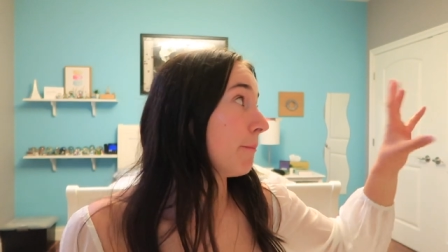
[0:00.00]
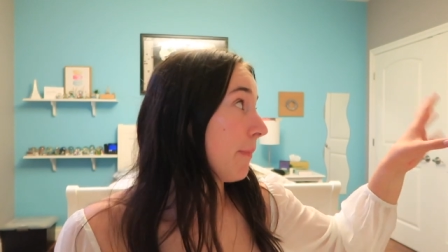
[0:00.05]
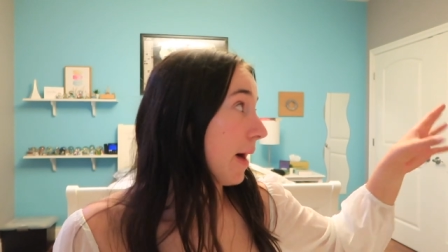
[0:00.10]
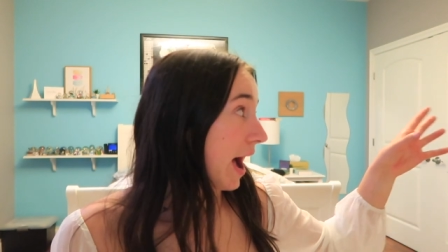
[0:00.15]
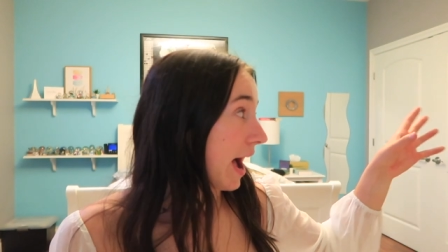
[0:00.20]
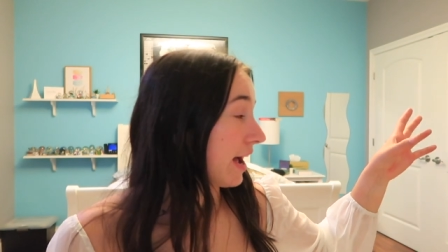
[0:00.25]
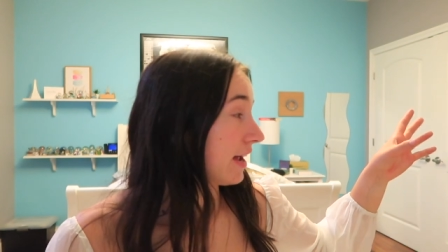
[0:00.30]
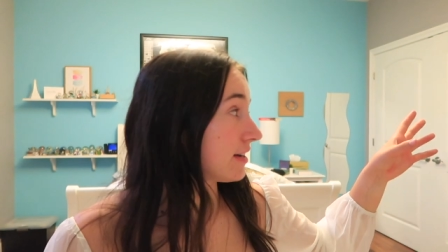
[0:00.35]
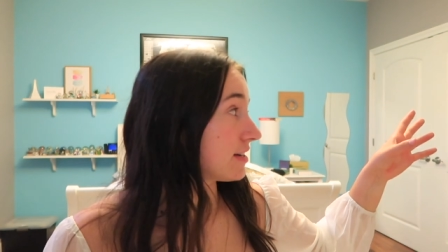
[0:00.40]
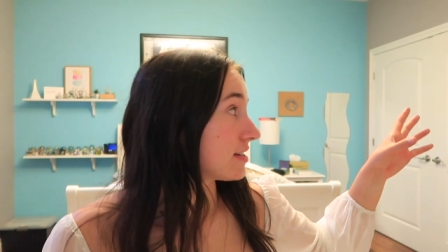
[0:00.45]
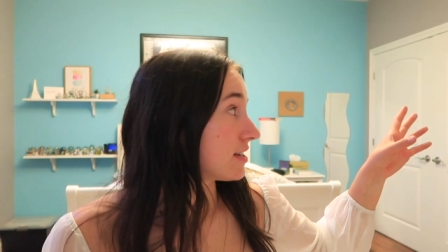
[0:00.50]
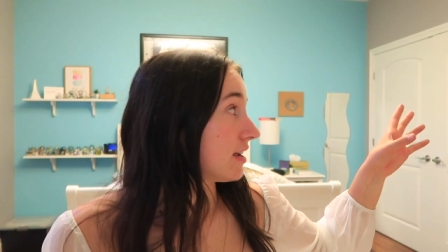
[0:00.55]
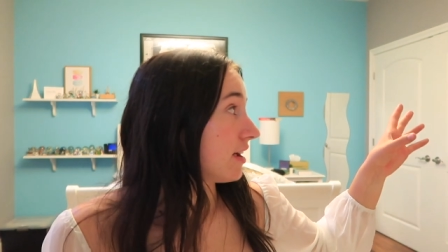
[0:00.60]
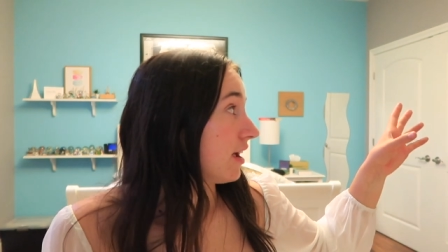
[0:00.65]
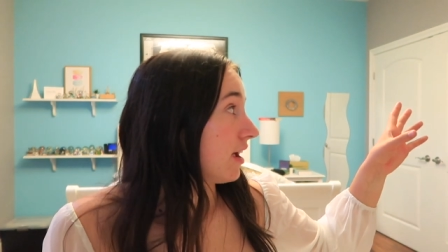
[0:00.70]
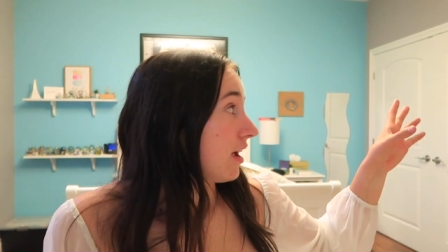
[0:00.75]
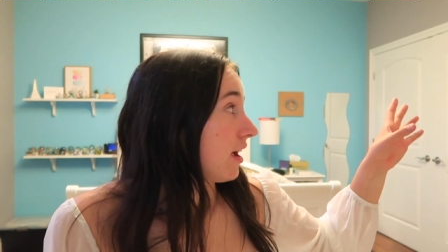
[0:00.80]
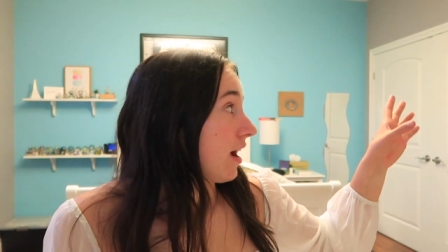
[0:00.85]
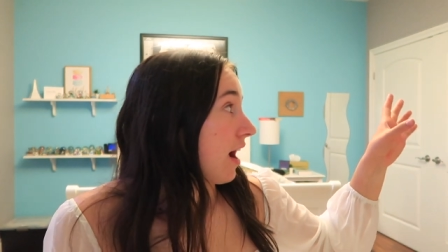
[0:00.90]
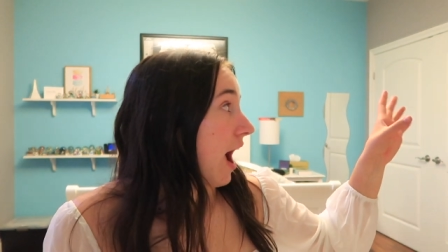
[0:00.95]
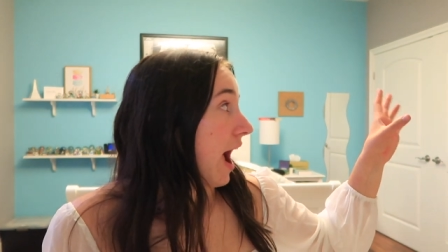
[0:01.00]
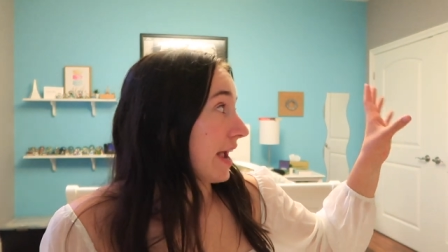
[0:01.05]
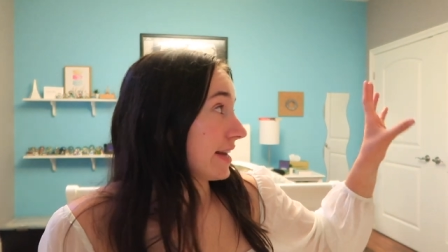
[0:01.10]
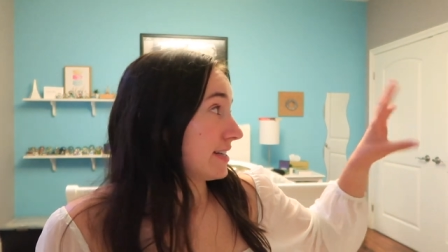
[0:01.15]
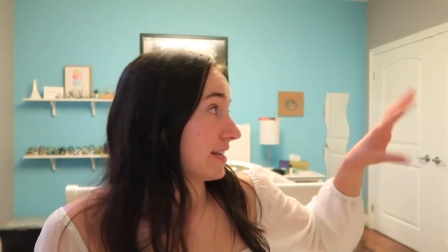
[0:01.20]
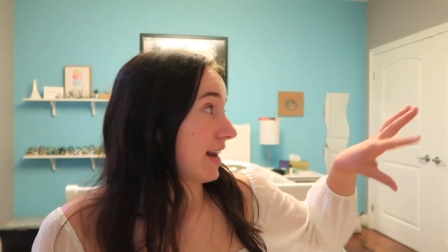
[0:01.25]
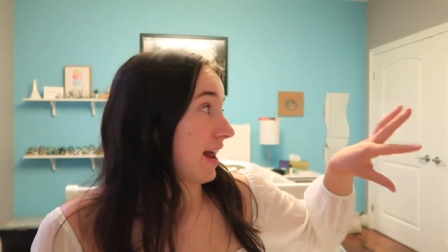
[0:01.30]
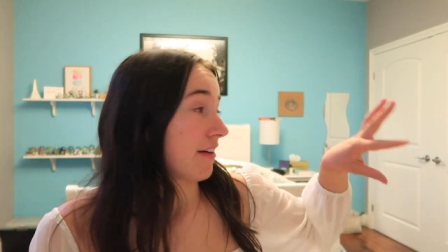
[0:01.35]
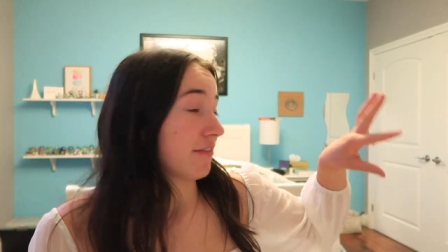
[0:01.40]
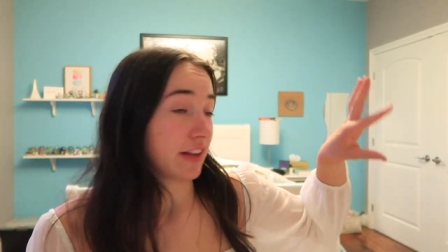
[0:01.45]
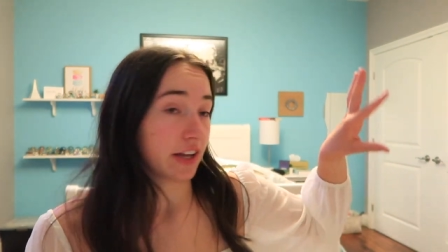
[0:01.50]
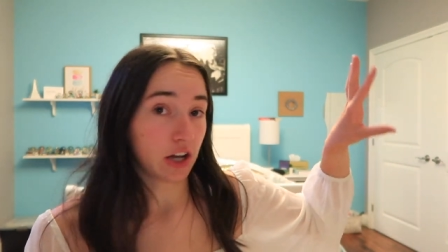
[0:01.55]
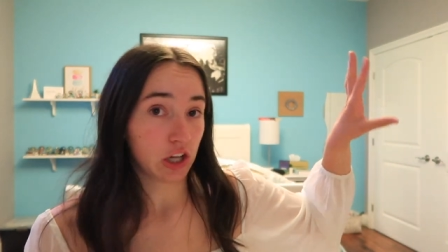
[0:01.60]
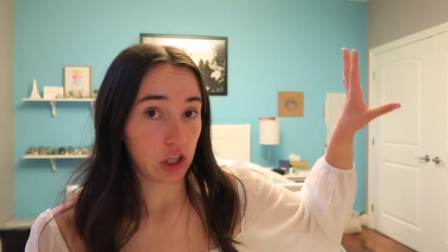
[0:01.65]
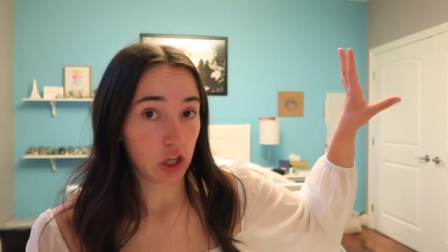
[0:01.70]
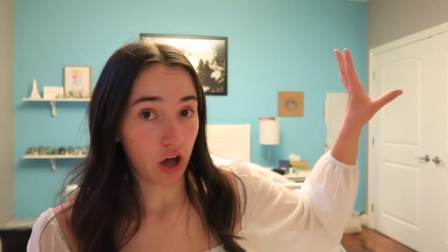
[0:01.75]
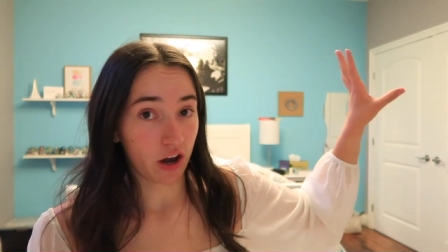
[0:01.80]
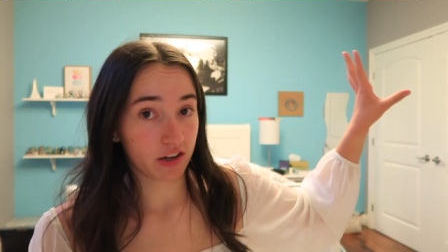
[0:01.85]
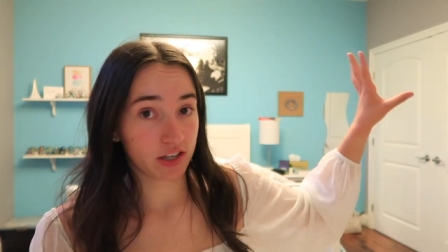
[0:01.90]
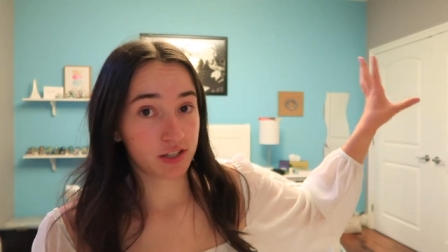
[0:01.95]
but I did have like a
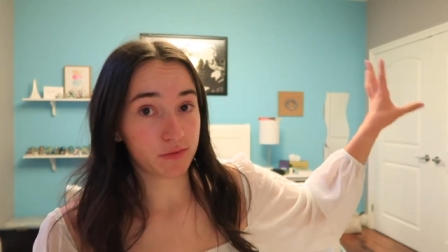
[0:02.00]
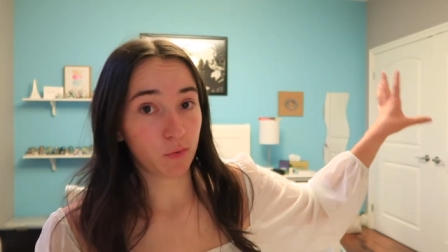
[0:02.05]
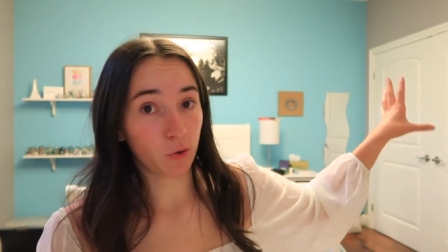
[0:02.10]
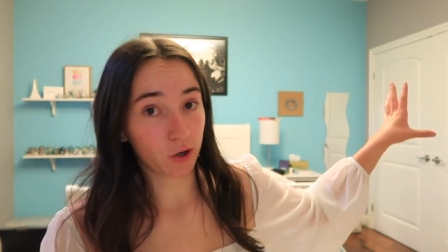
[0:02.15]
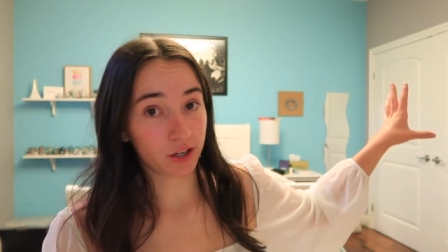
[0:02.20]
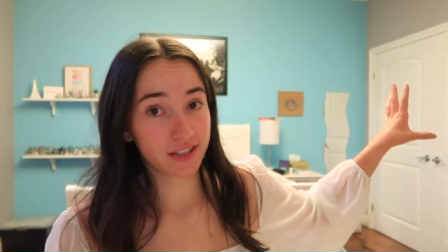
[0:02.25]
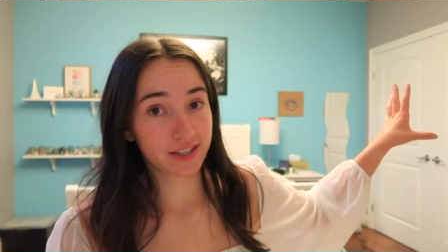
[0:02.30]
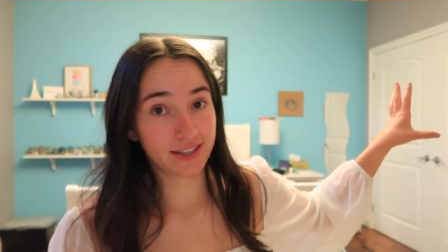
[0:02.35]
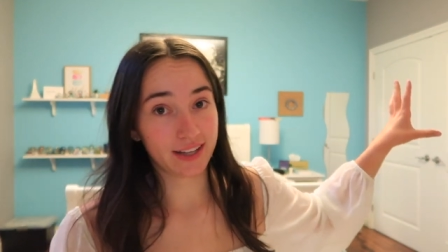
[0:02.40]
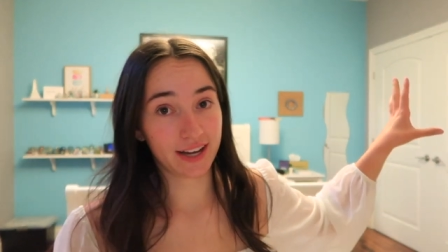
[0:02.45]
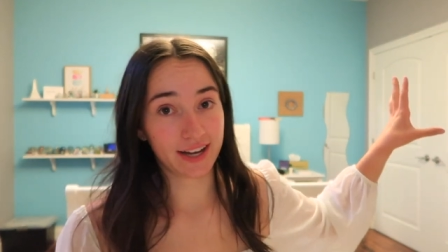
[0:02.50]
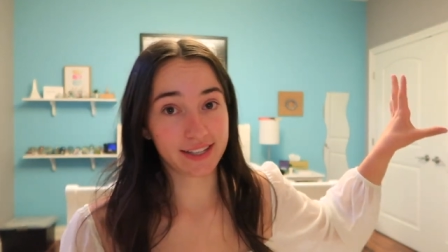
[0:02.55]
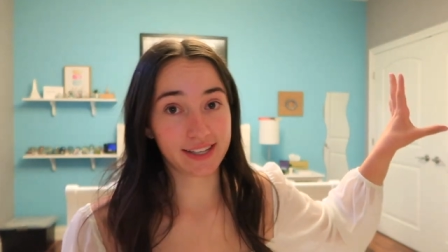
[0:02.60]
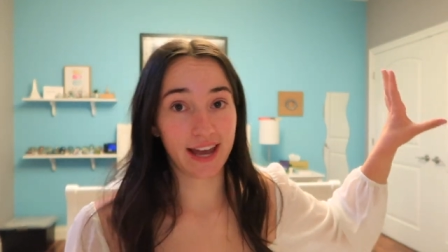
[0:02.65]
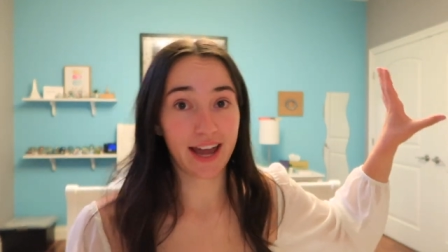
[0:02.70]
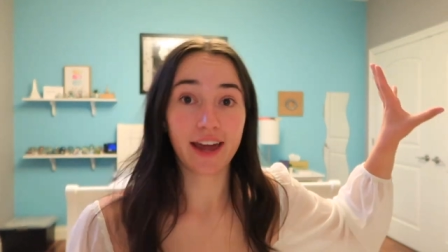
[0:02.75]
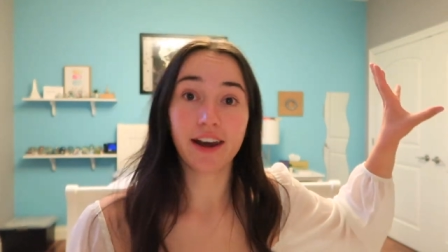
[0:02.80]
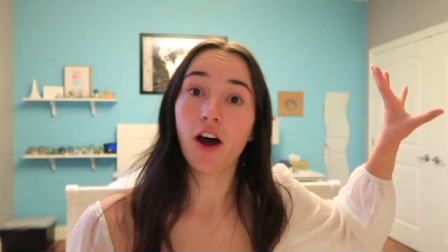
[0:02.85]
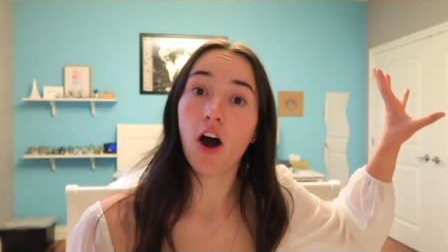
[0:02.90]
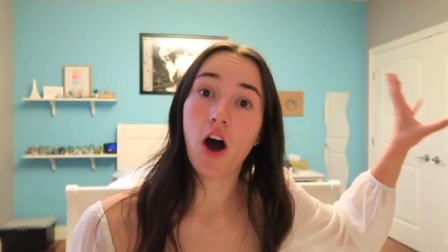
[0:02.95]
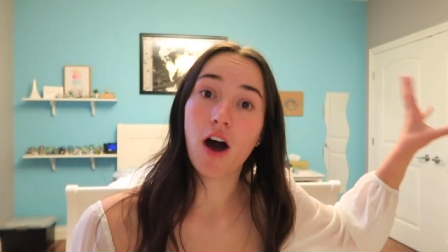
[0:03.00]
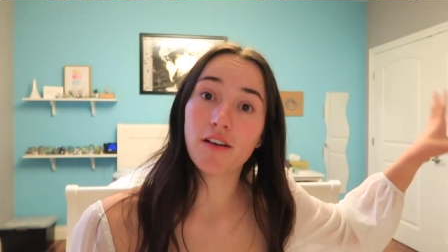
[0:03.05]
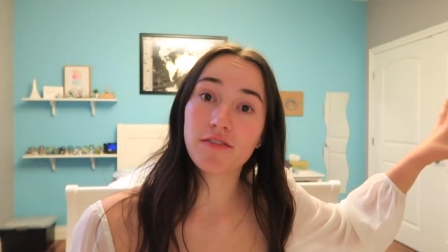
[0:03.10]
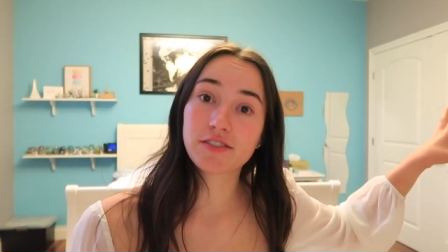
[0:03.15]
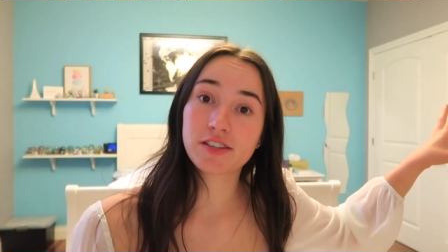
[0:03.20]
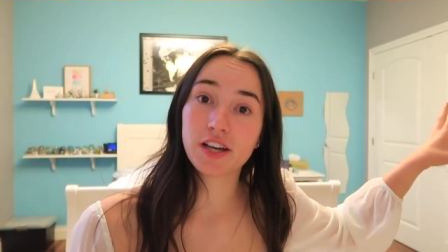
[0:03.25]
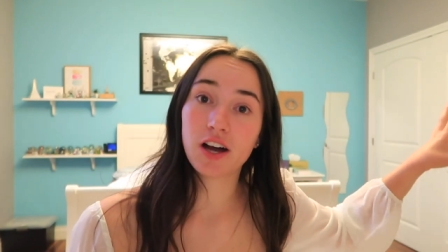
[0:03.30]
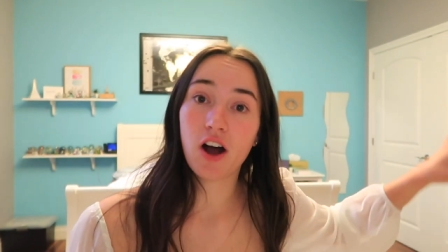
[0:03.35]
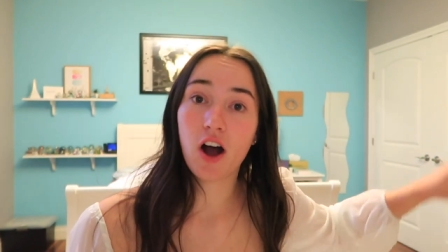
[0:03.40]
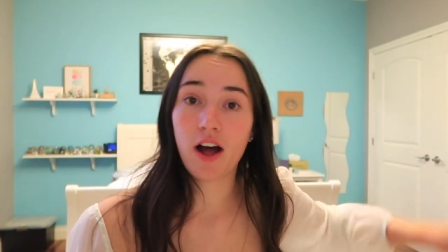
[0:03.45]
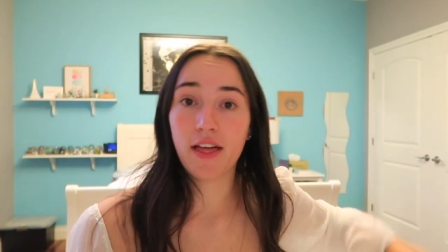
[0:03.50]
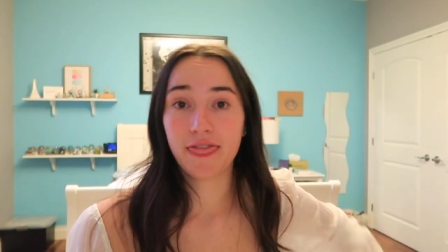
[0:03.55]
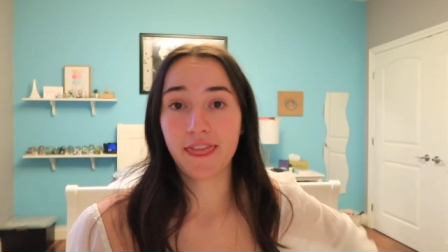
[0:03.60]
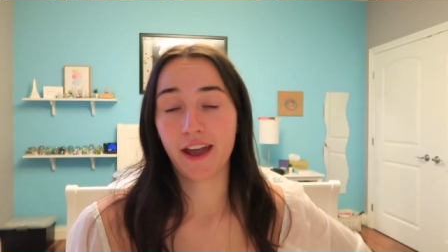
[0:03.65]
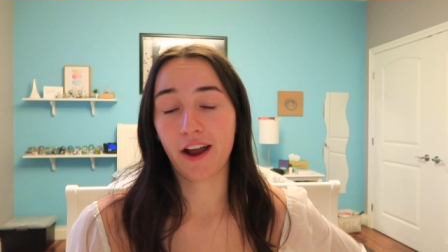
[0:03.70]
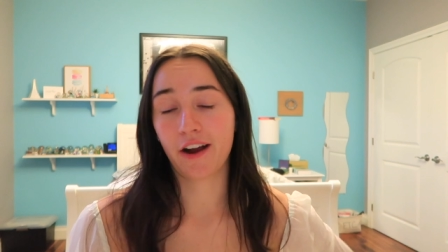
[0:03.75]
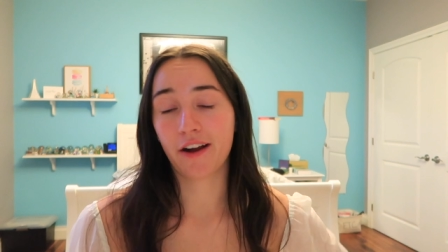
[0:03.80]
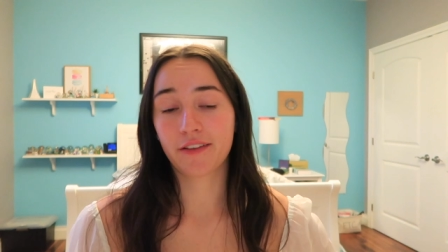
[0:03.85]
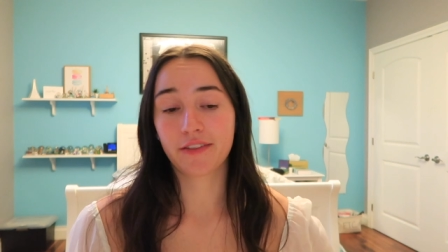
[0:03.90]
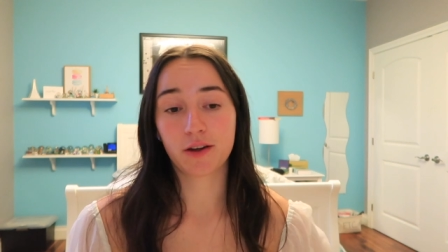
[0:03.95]
lot of sports things. I had OFSAA on
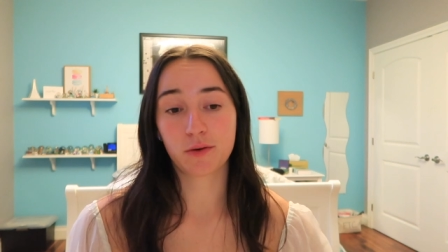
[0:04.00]
there.